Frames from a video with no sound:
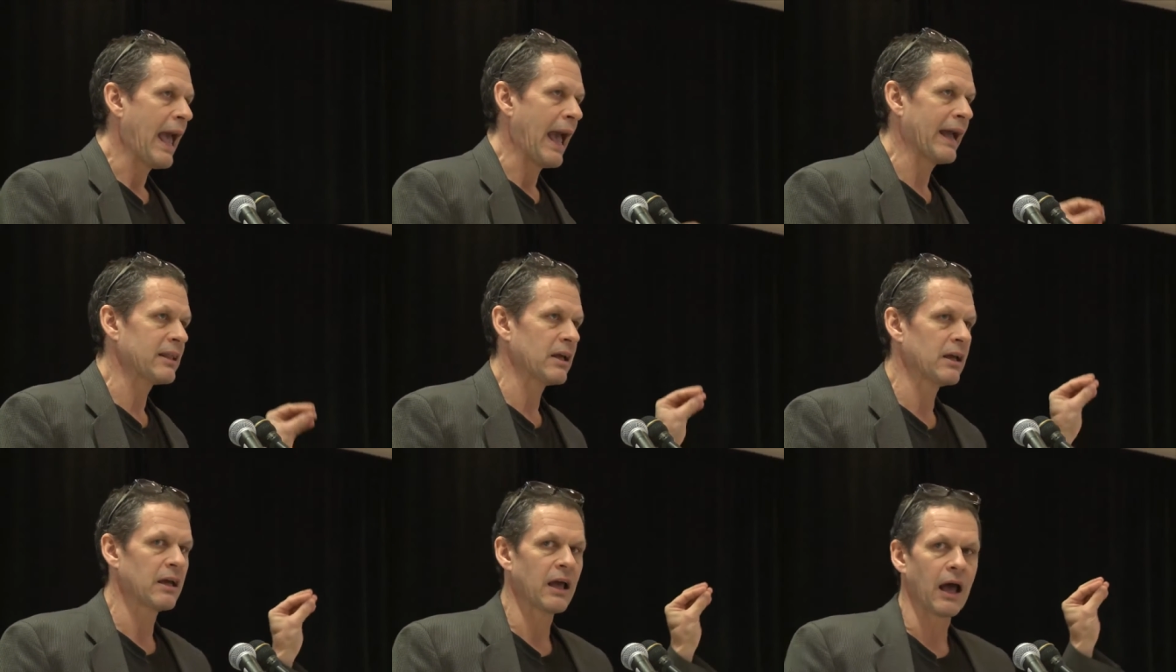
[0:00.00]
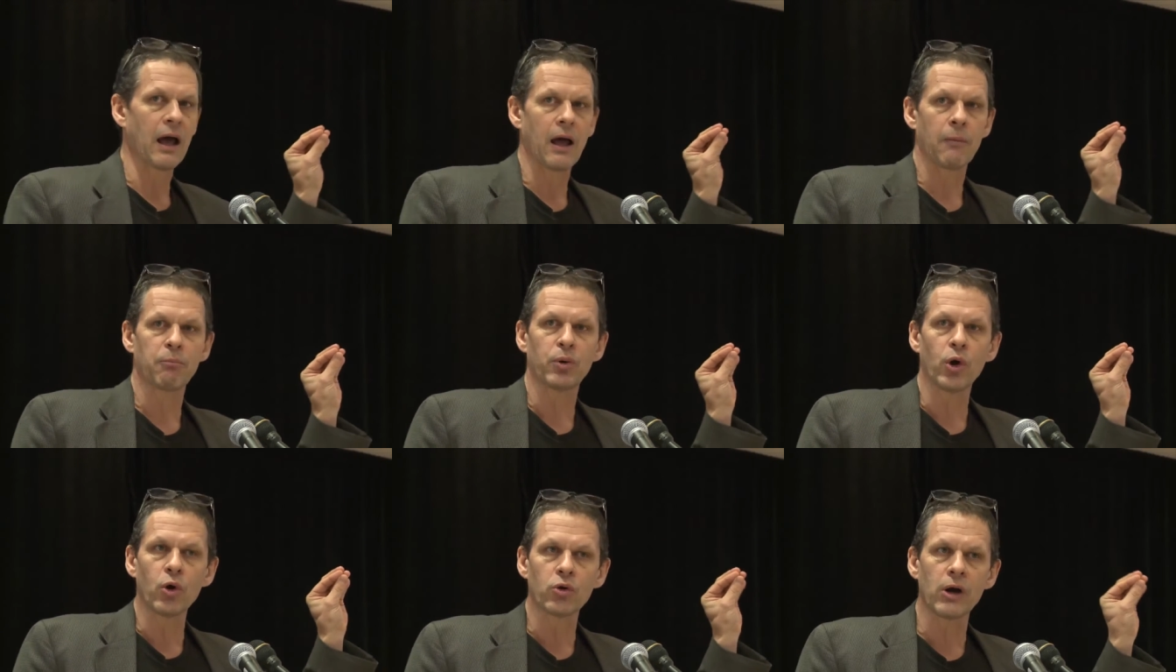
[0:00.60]
And a, a
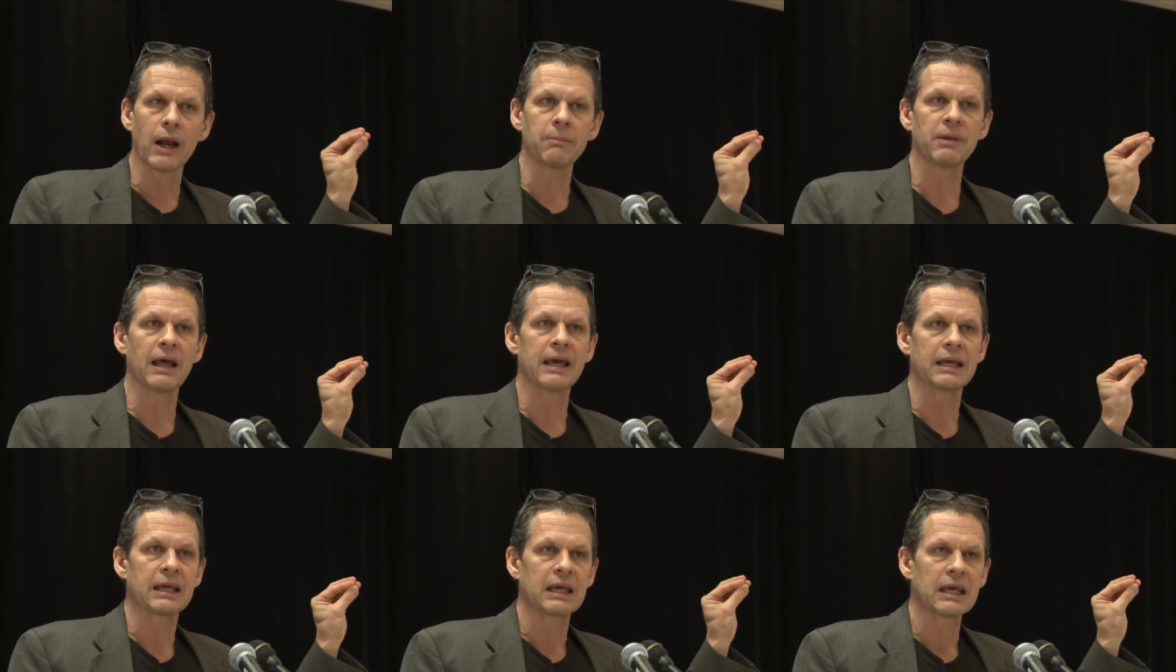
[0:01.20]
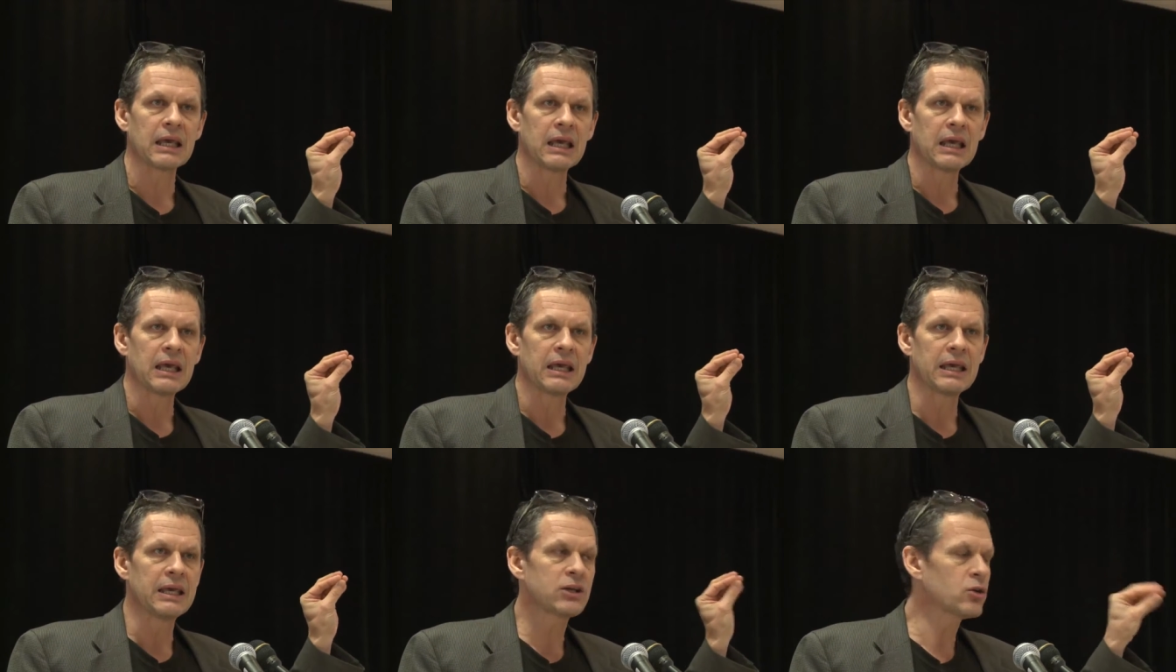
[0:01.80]
program like
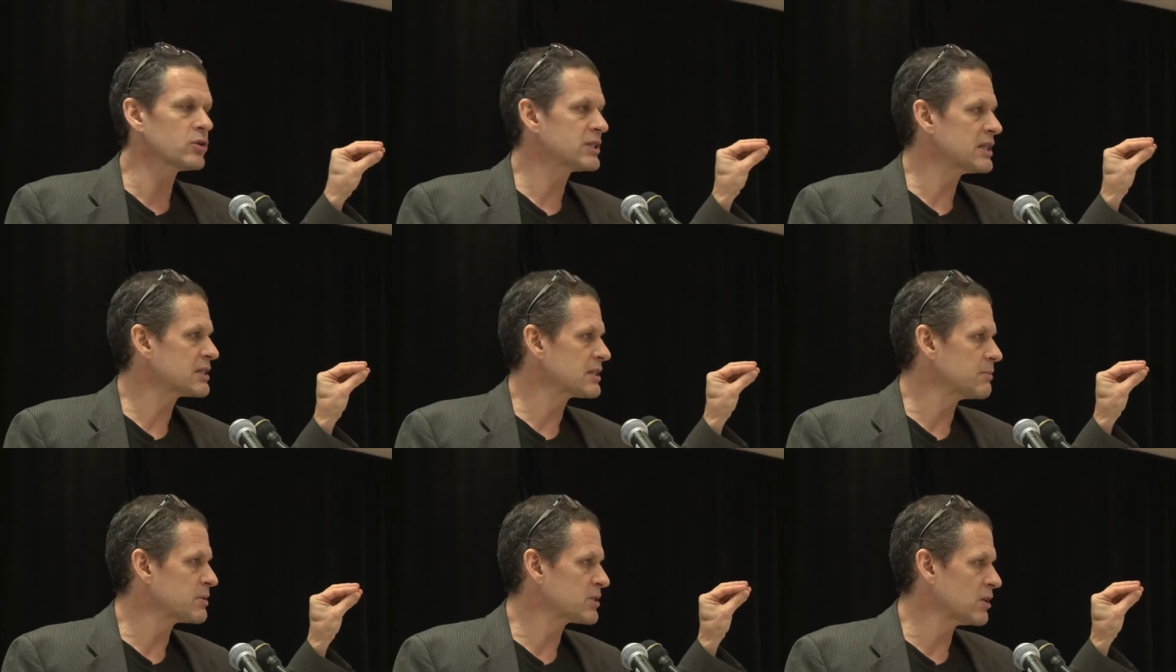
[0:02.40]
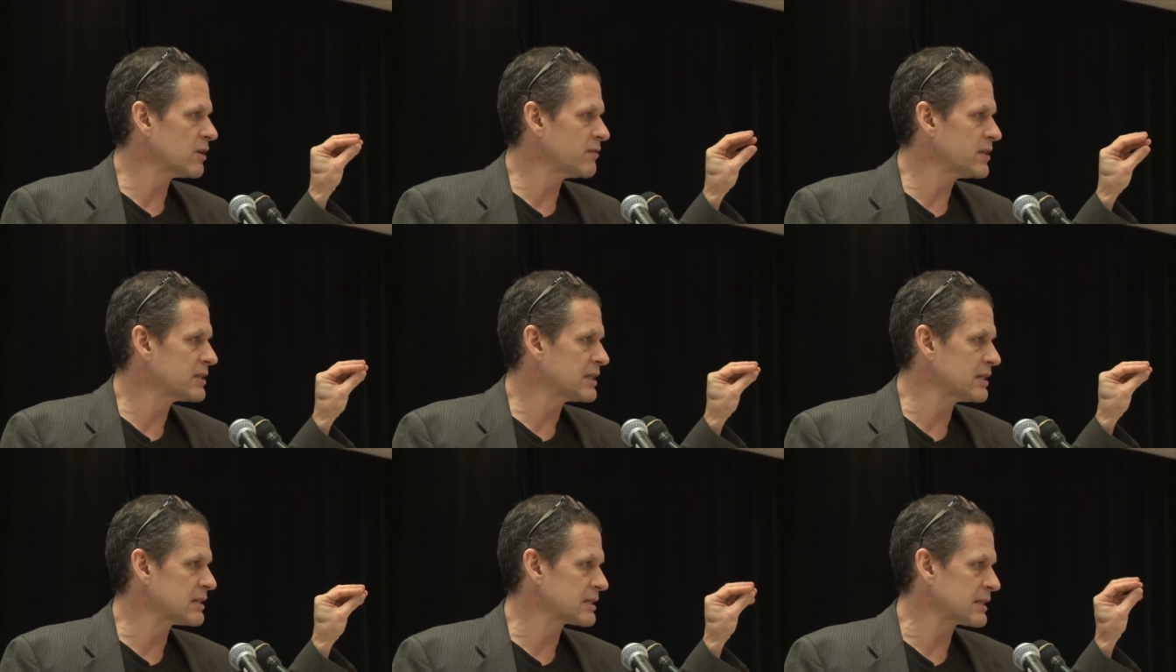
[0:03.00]
ecosystem
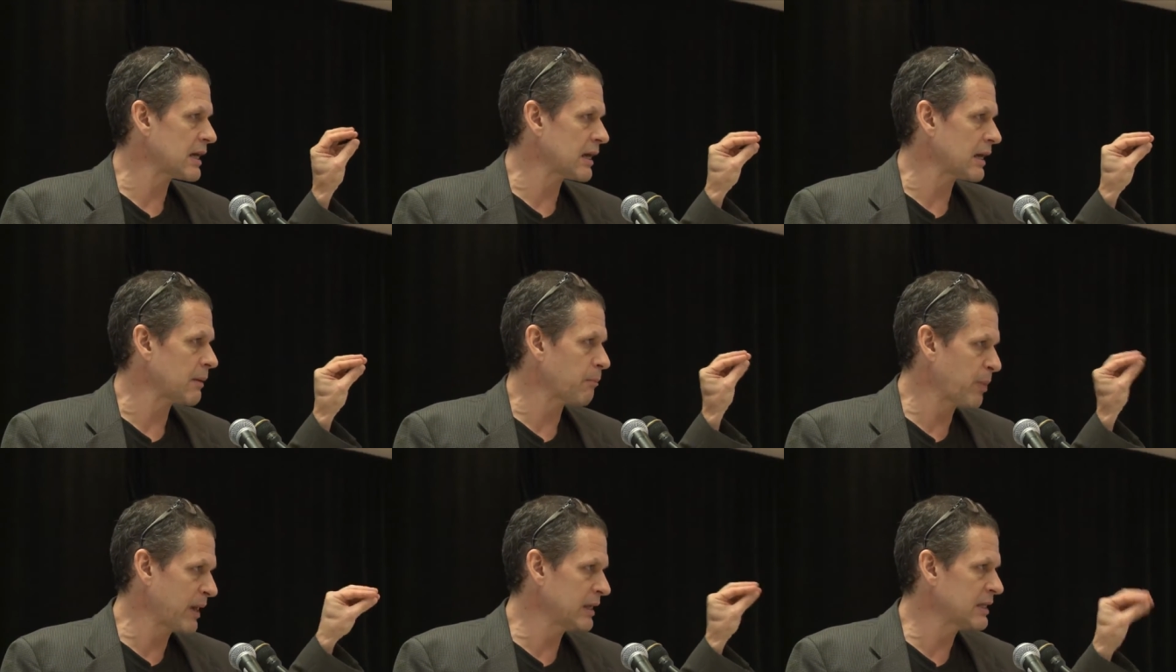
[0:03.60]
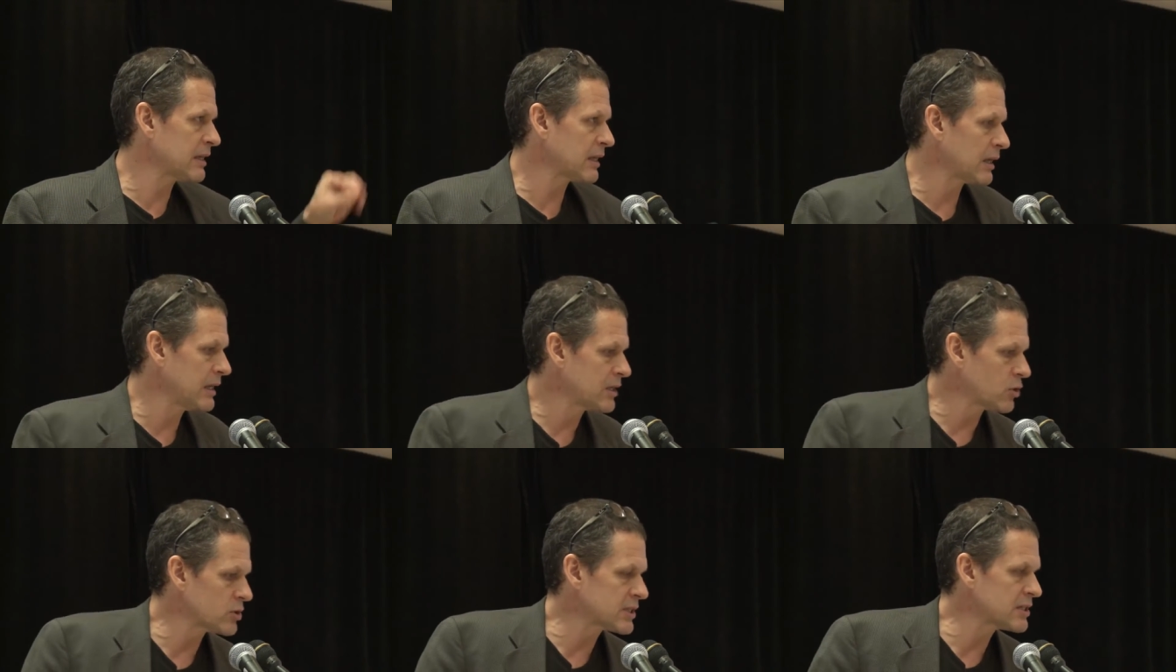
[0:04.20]
services, uh, paid
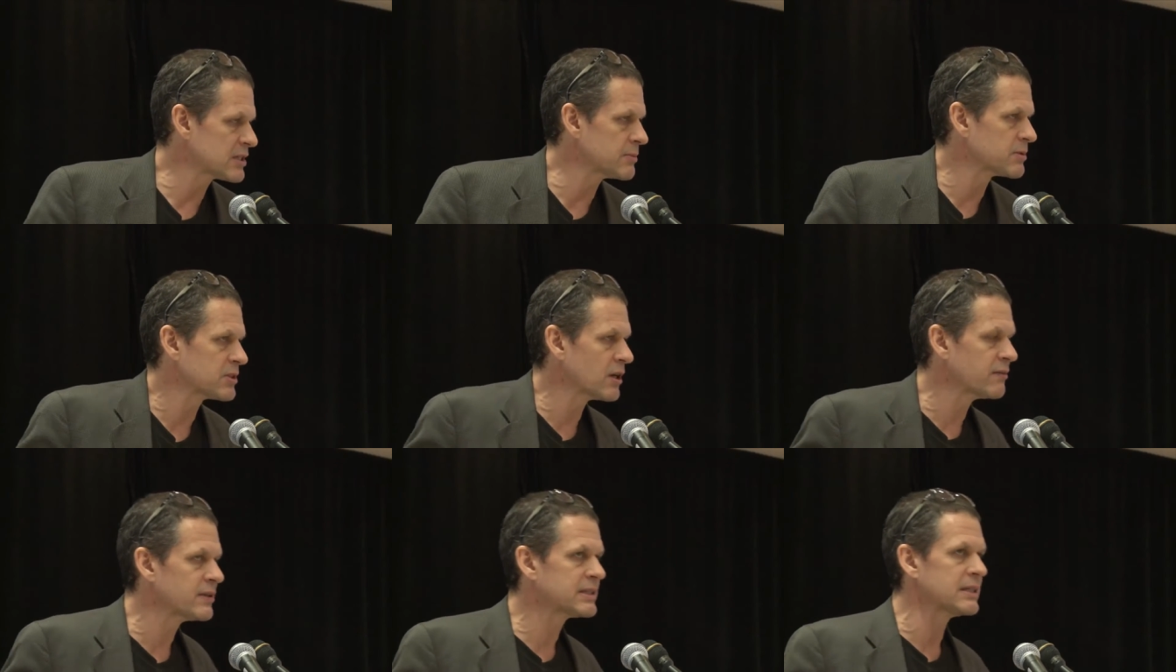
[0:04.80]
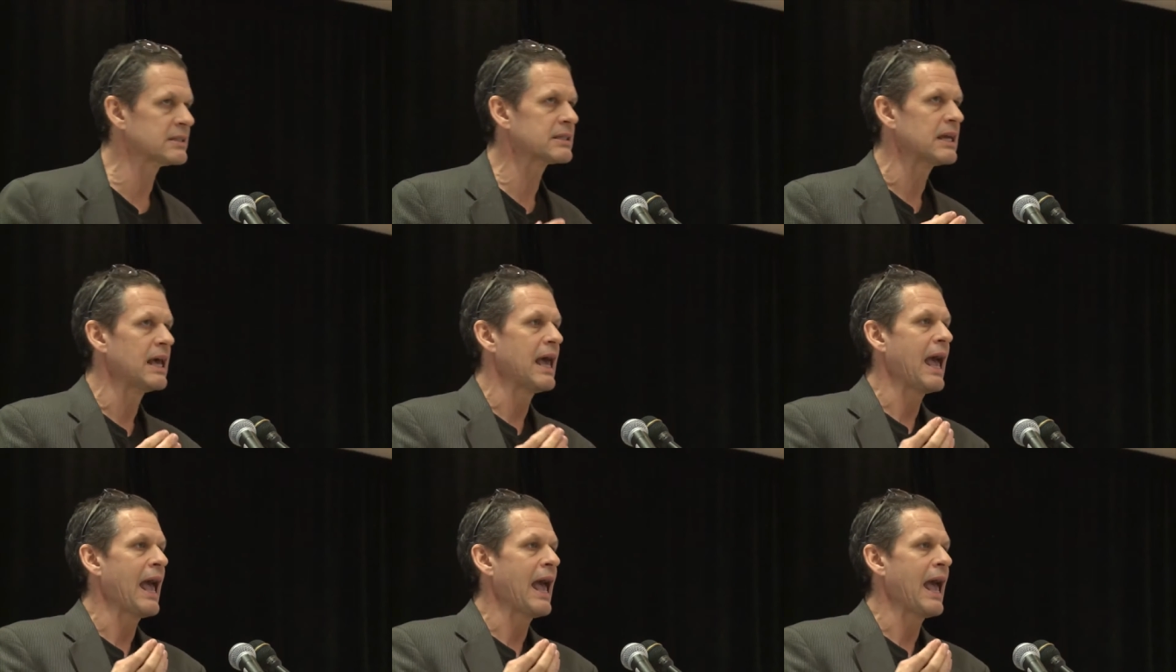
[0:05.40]
ecosystem services,